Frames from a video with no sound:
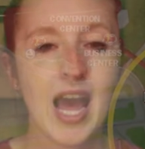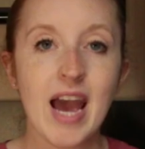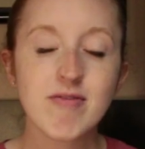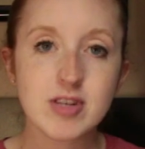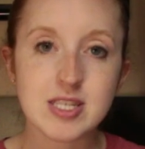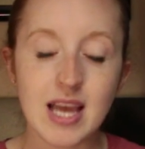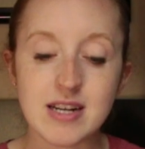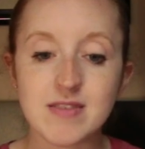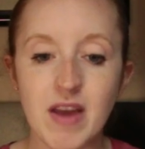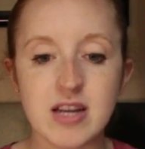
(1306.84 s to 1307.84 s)
Average
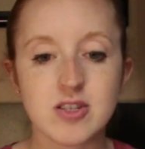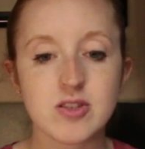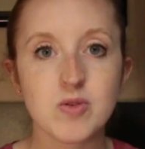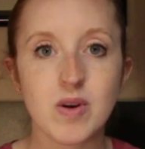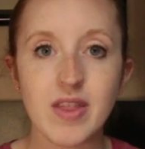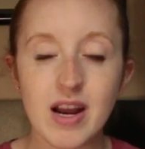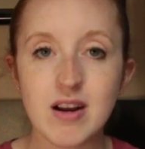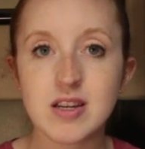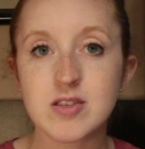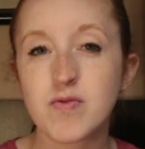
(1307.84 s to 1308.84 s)
satisfaction score
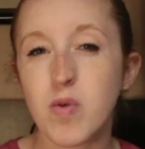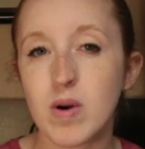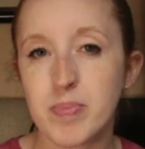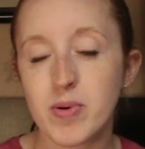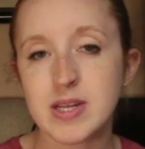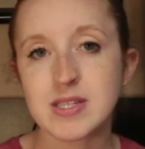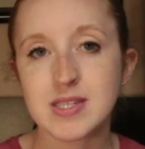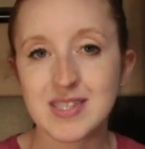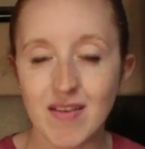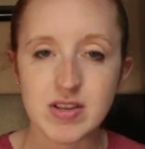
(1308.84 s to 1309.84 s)
there is
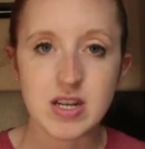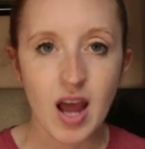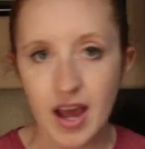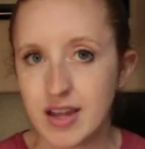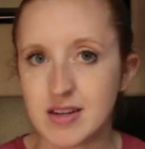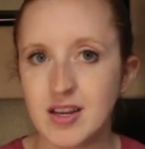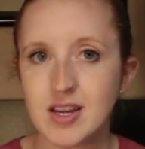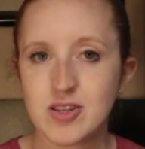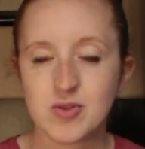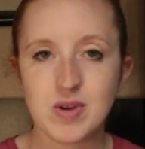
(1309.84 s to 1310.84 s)
4.79.
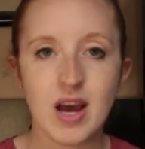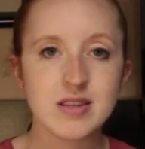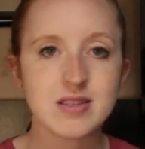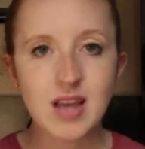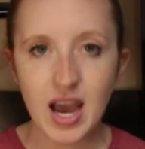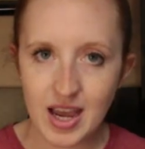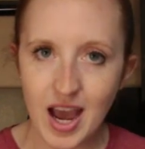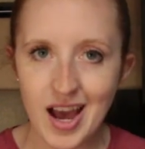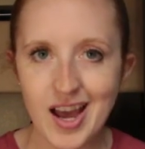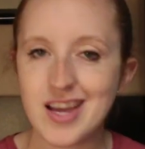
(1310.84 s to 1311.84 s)
So, not sky
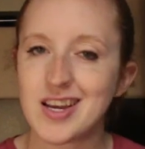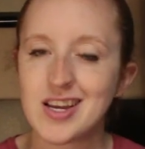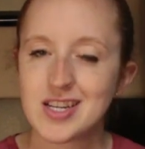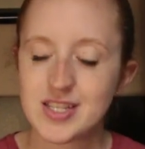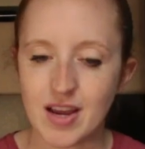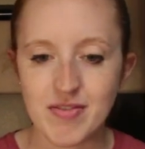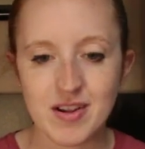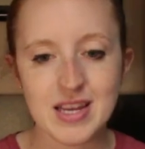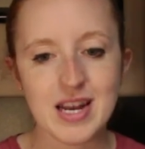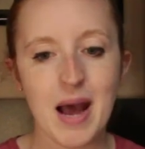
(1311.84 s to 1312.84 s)
high,
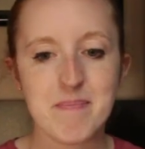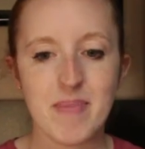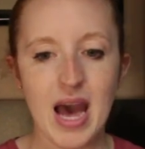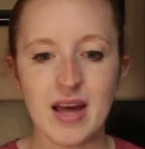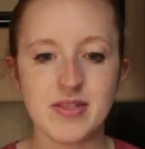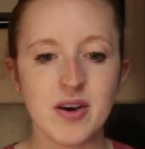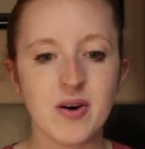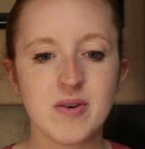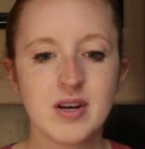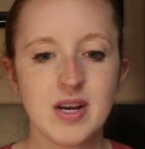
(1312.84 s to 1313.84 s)
definitely not bad
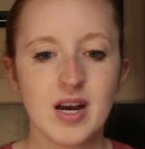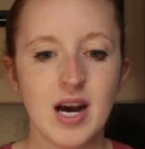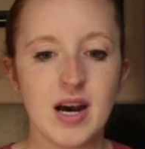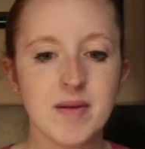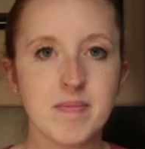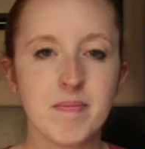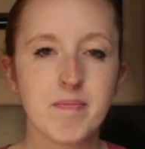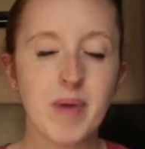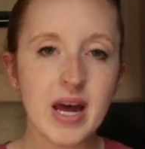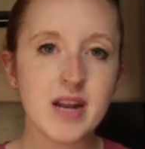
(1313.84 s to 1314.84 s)
though. Um,
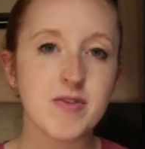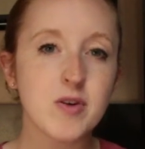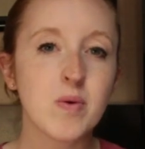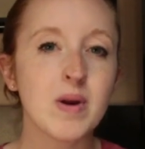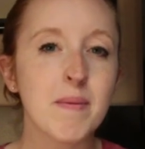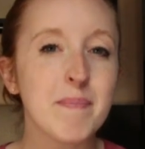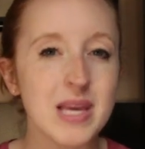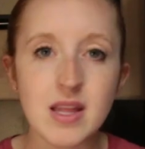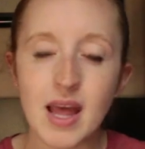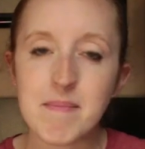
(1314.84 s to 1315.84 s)
but if you don't want to
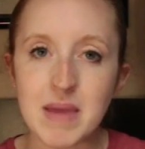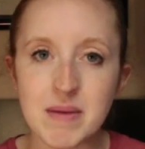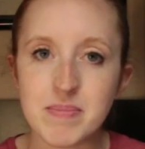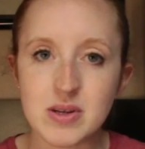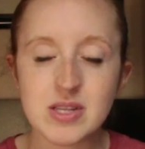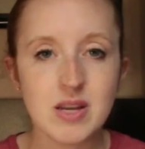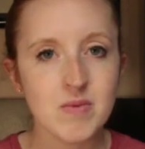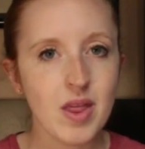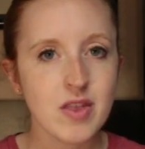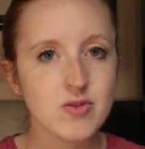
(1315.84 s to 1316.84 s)
be in that main building
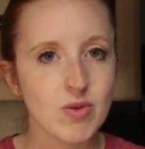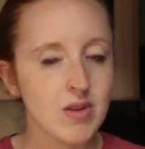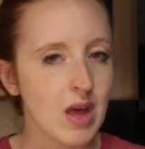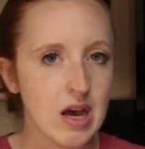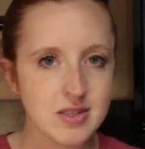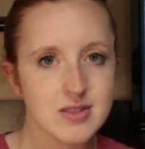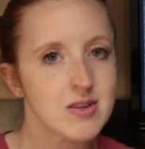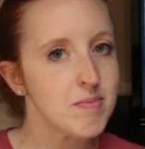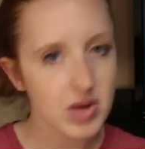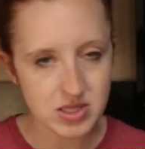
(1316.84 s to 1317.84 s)
with sort of the hustle
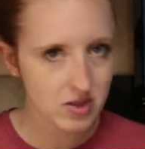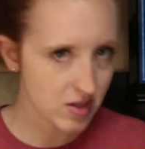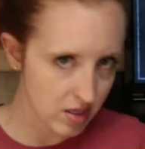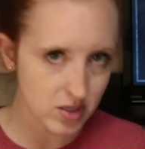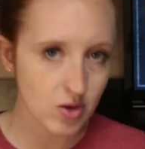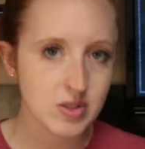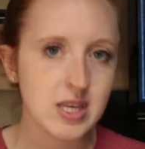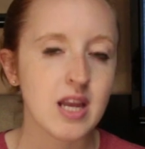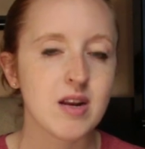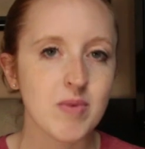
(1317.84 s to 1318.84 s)
and bustle
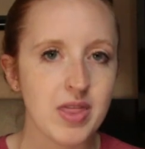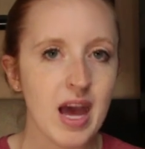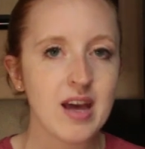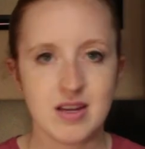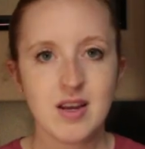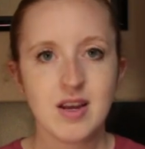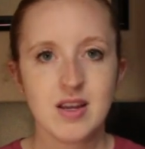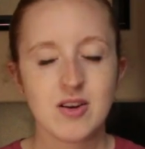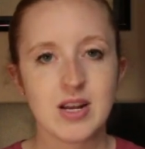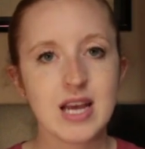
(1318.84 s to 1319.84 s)
associated with that,
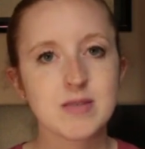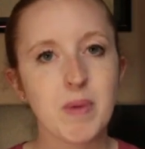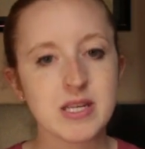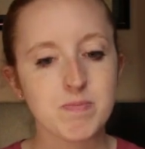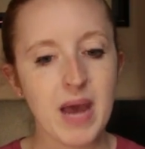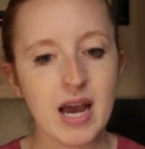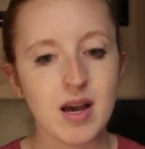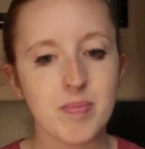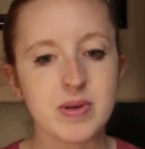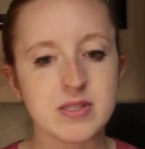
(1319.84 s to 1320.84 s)
your next best
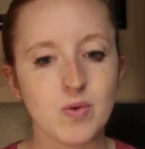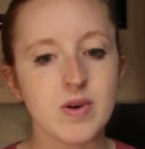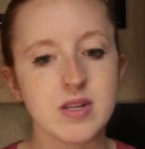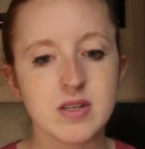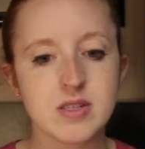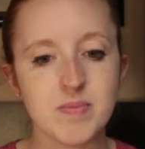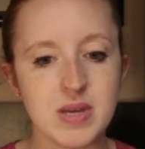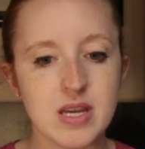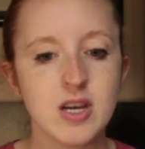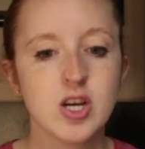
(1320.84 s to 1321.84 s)
backup is going to
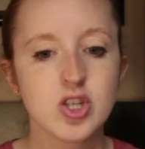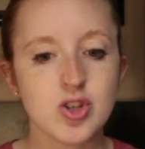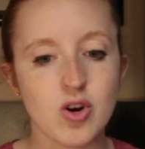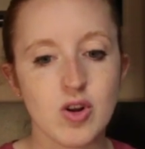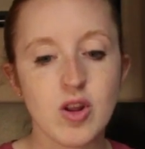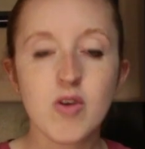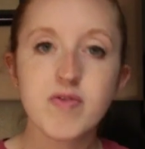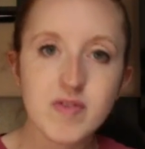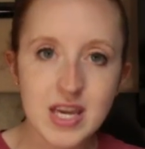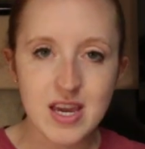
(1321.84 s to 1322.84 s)
be Sugar
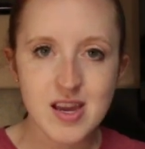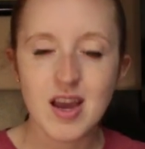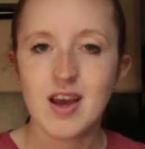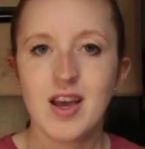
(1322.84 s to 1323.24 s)
Loaf Key